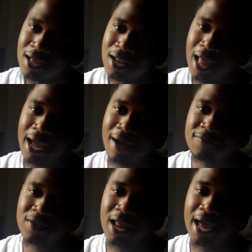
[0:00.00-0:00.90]
Like I
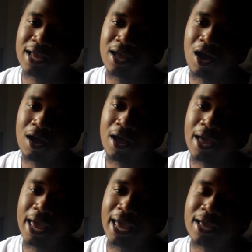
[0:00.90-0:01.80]
feel like
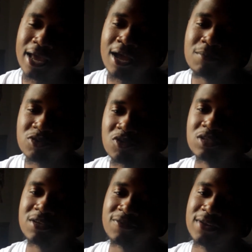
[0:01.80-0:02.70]
it comes
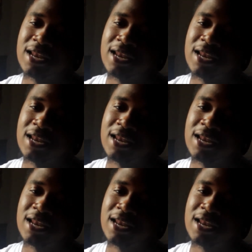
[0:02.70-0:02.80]
across differently.